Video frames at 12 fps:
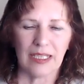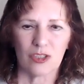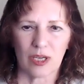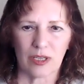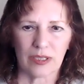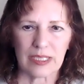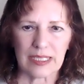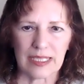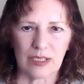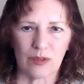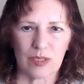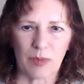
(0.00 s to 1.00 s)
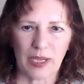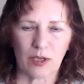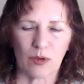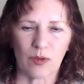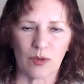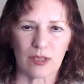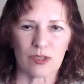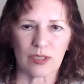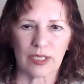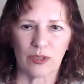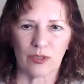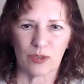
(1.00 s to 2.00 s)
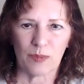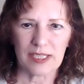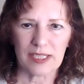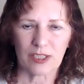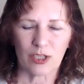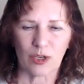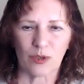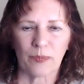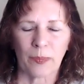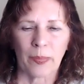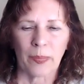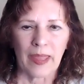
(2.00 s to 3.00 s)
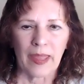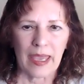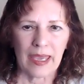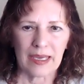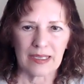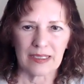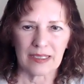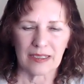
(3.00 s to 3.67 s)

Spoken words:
Jonathan Diener is my co-counsel here in New Mexico. And